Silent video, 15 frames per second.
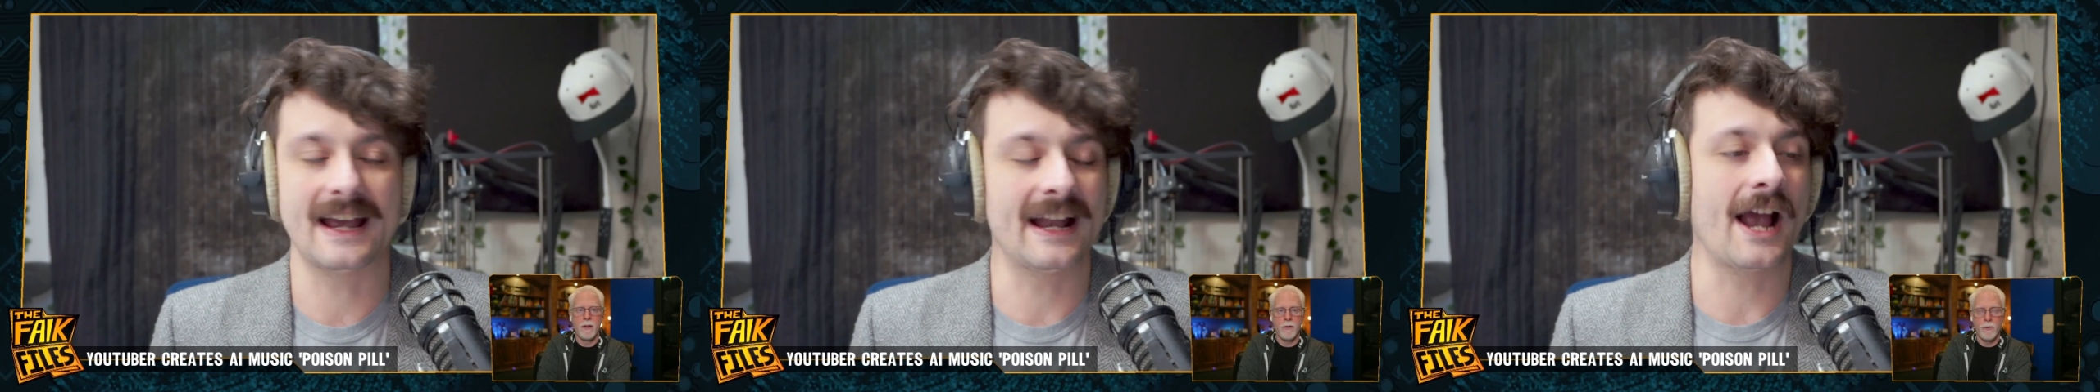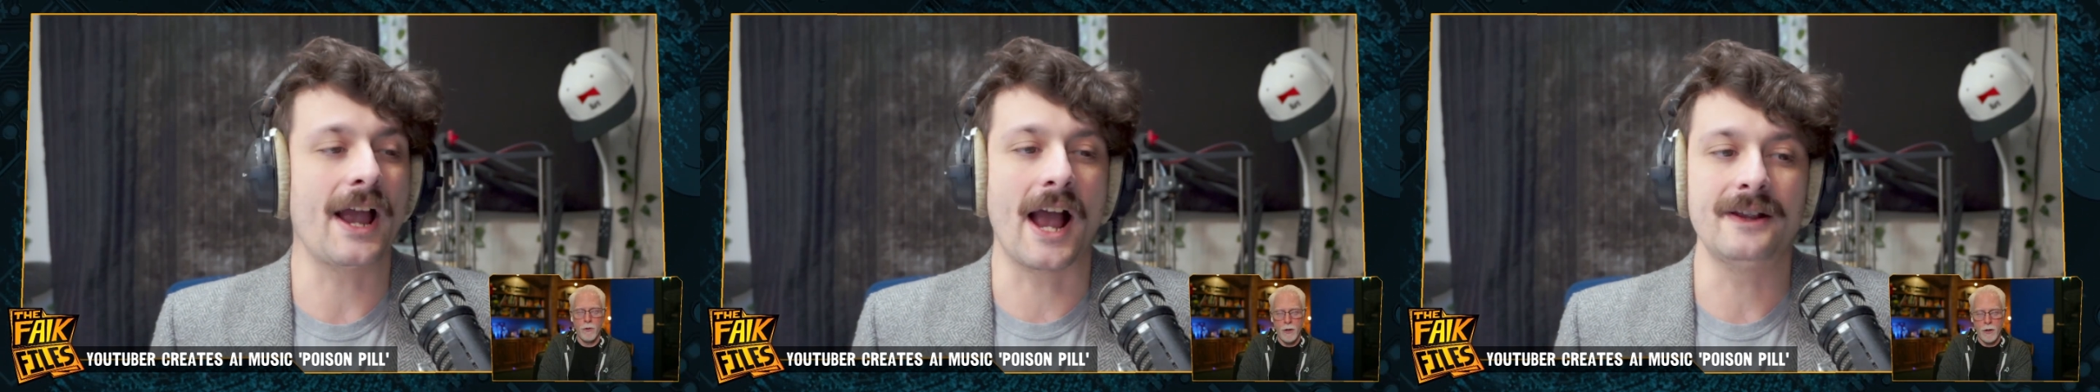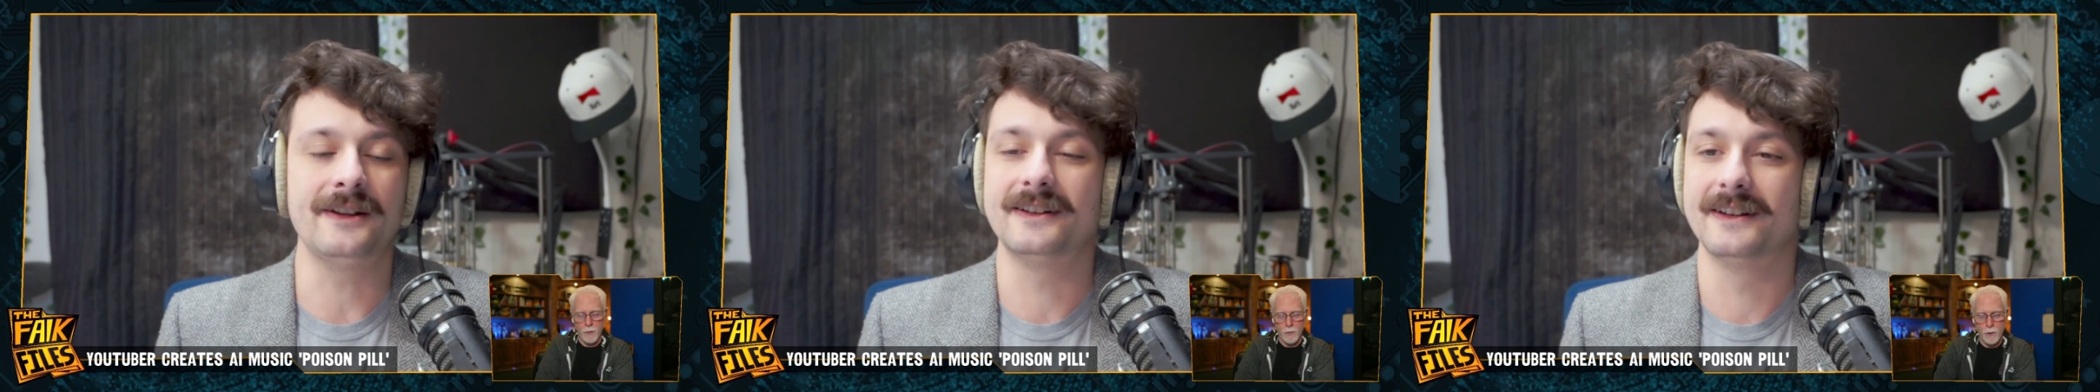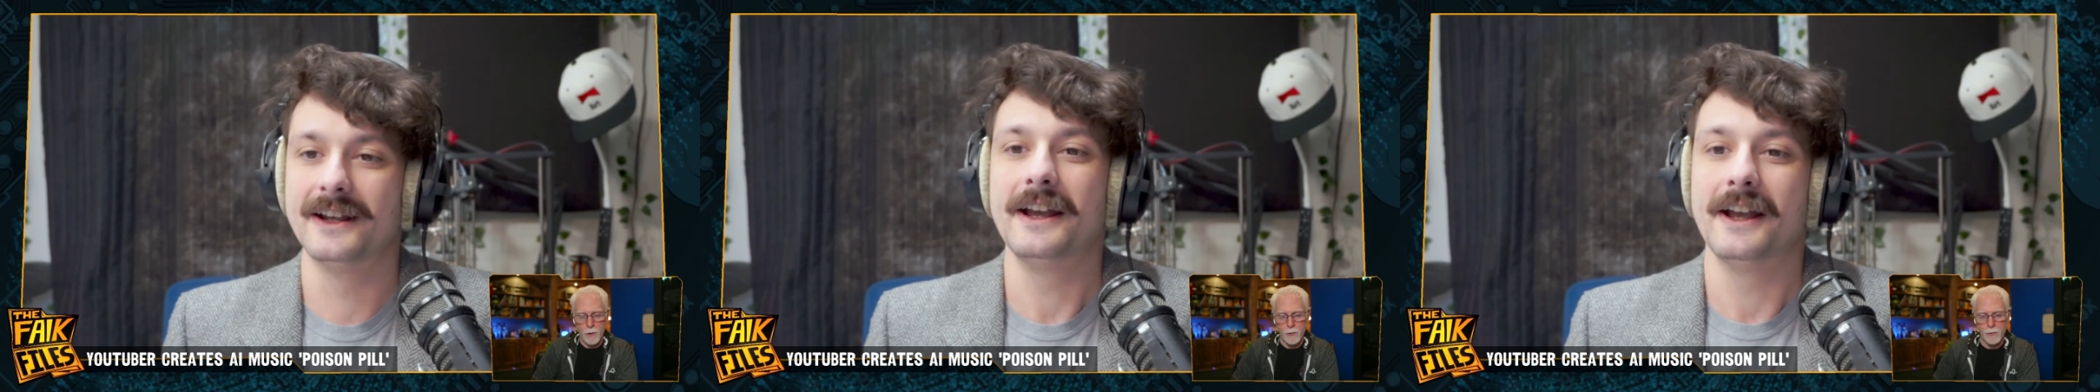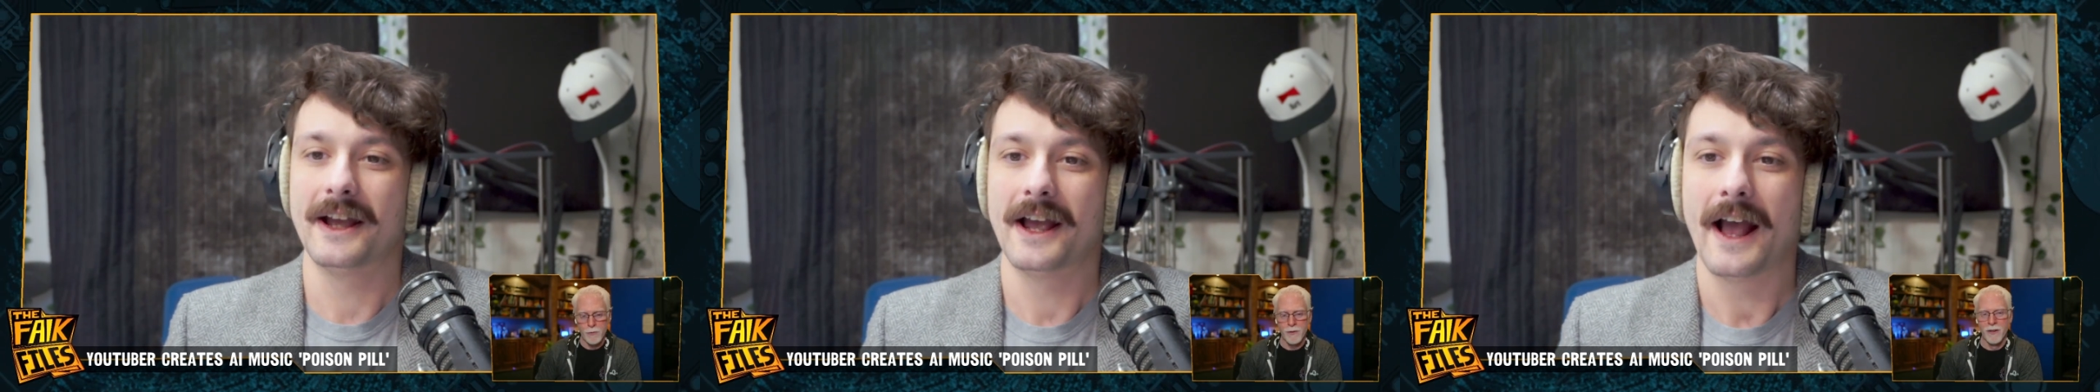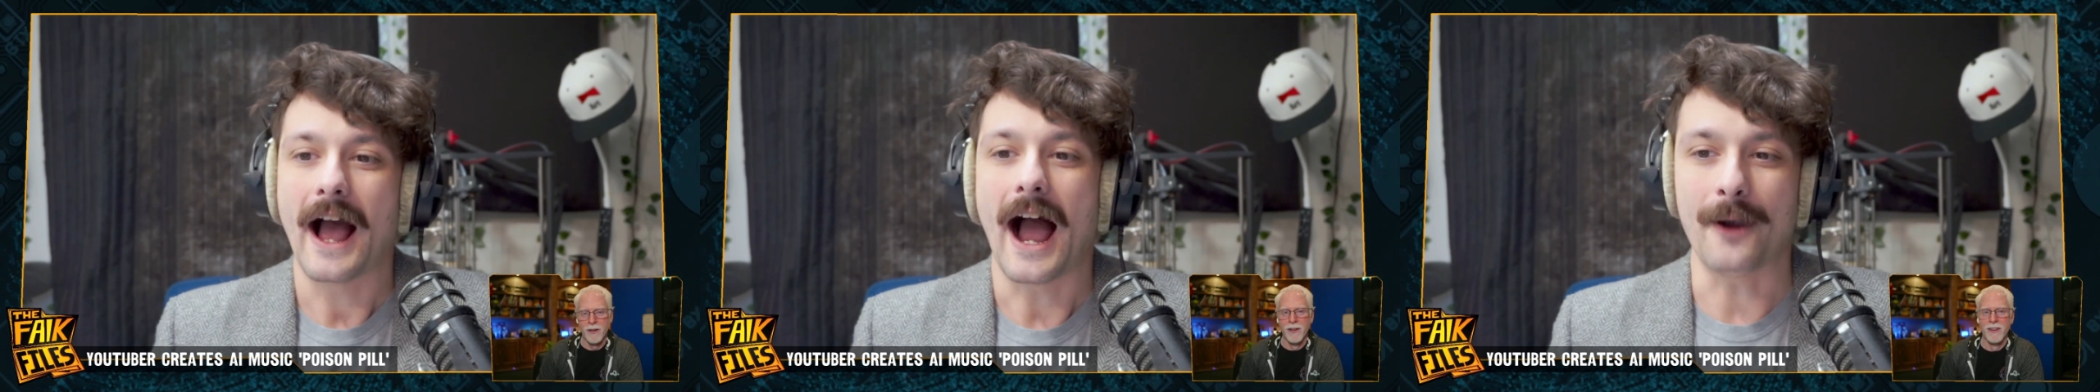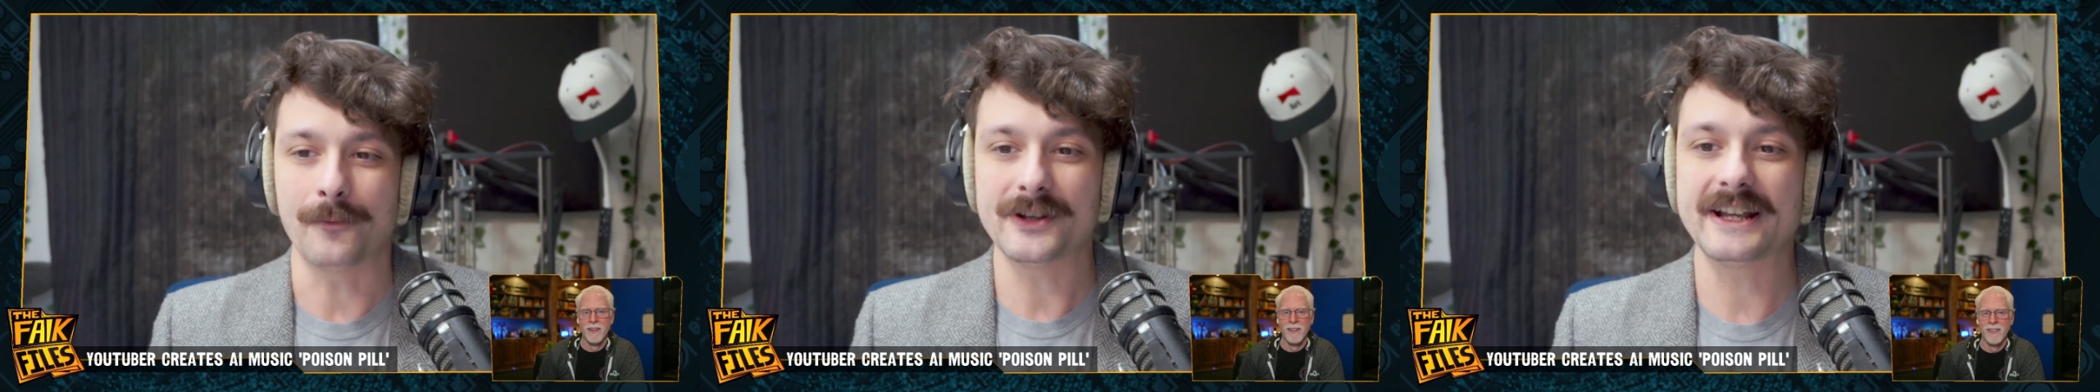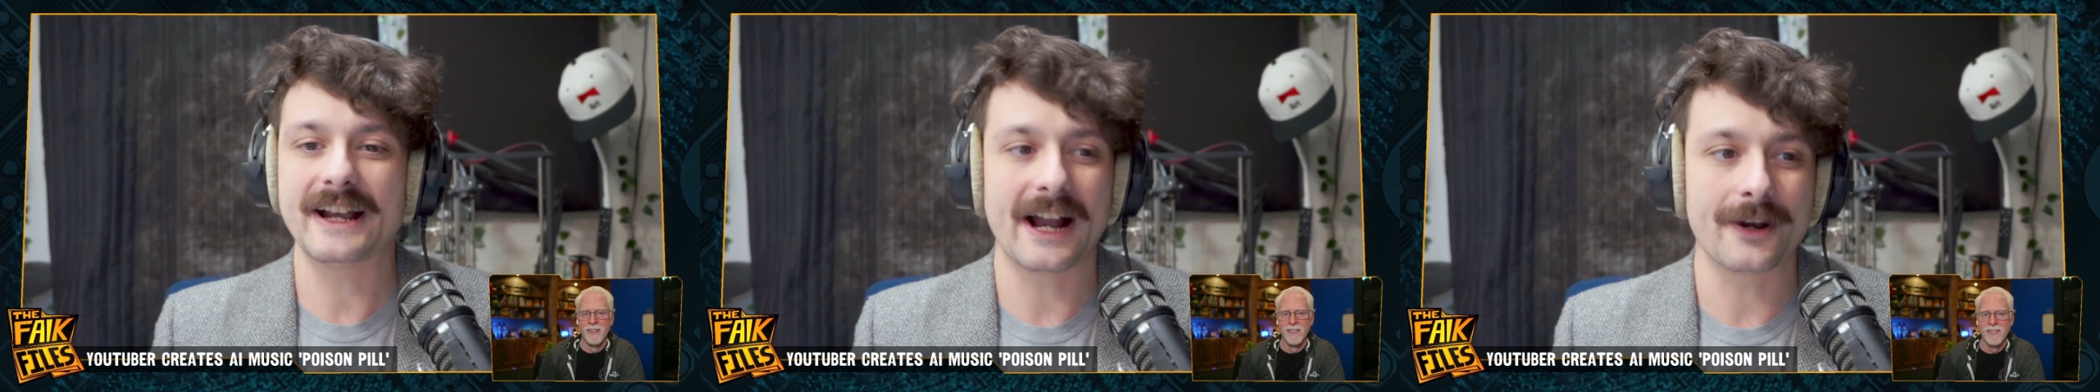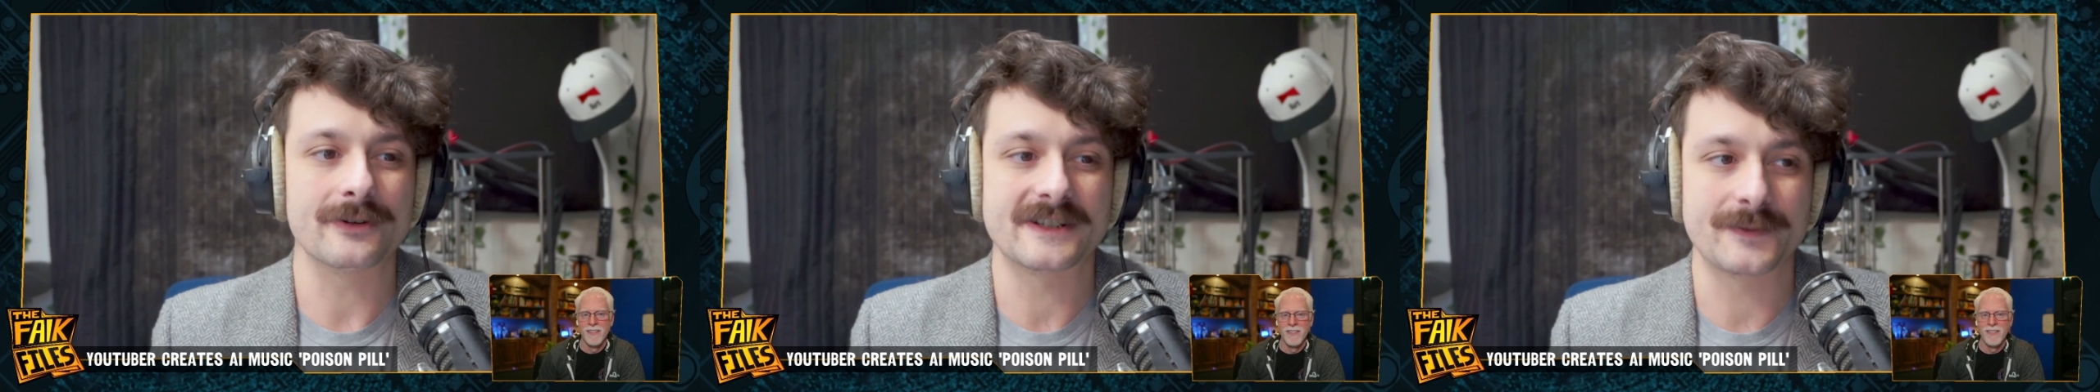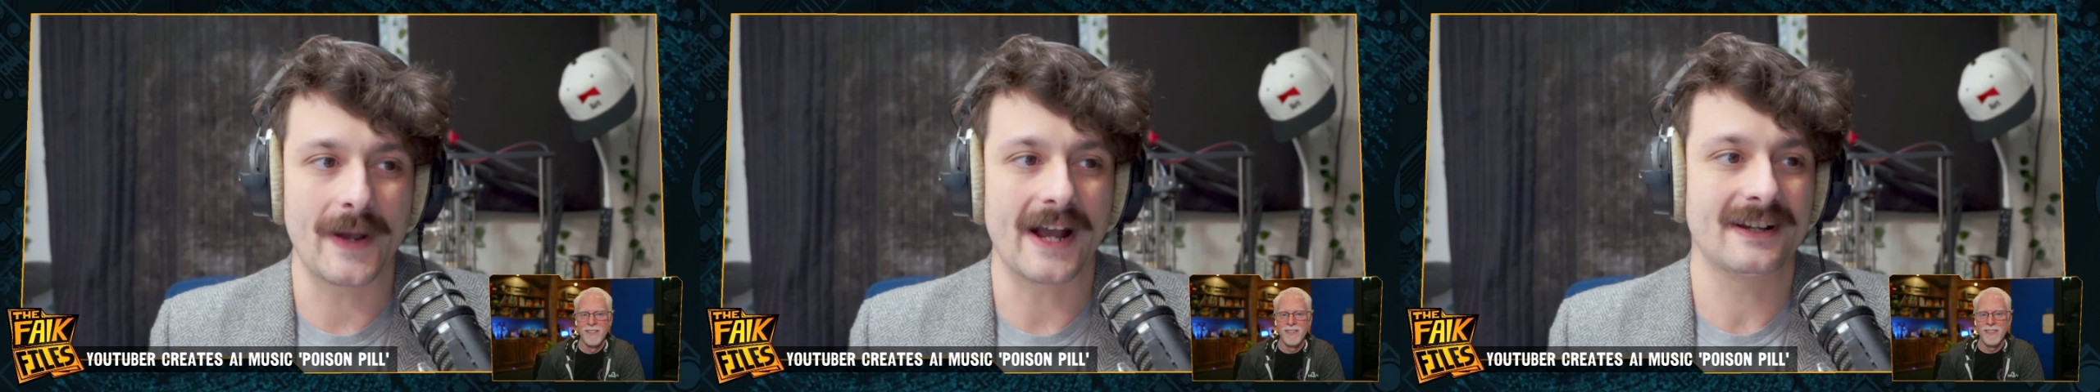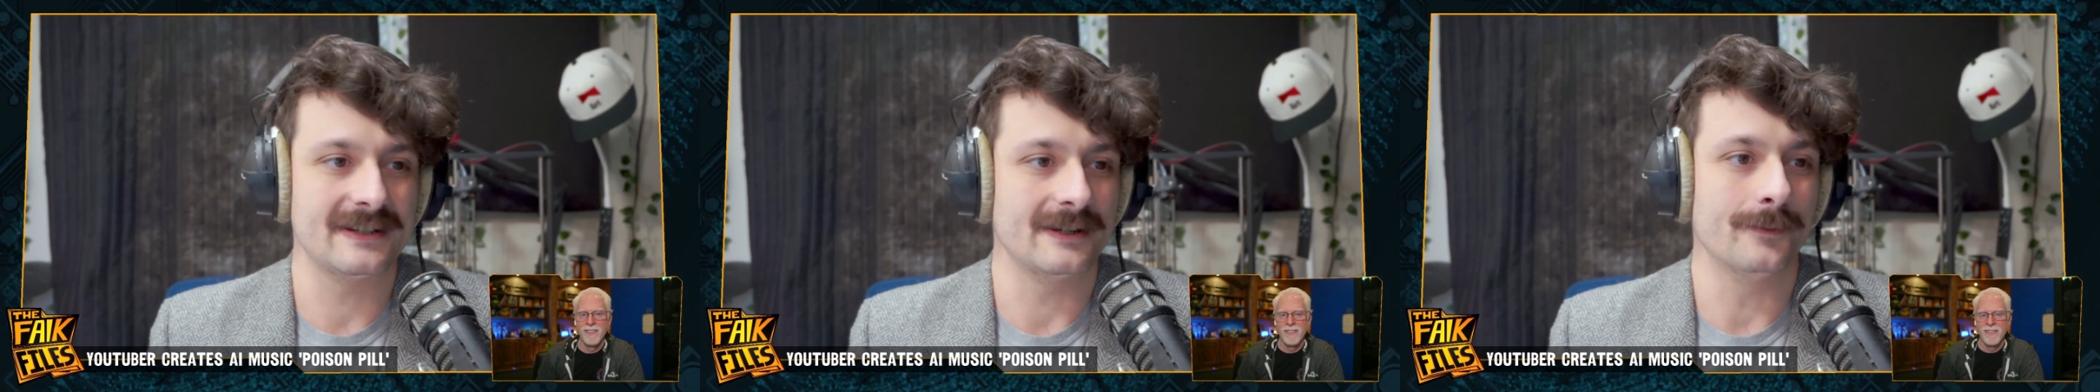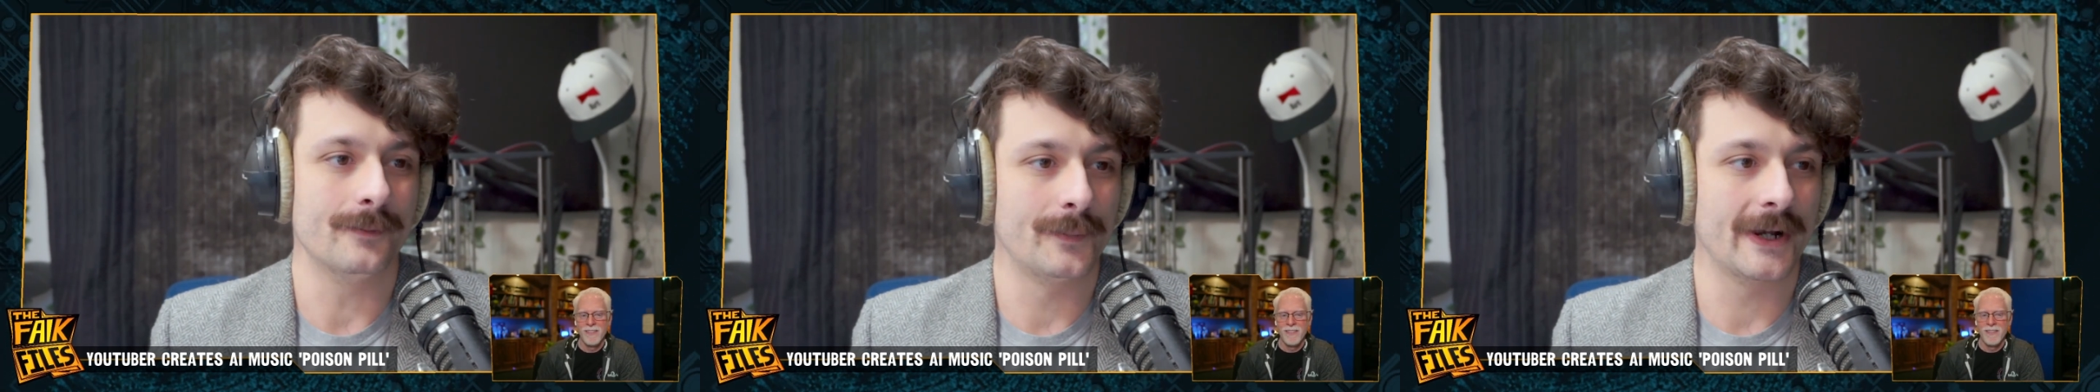And that's a great quote. I really got to respect him,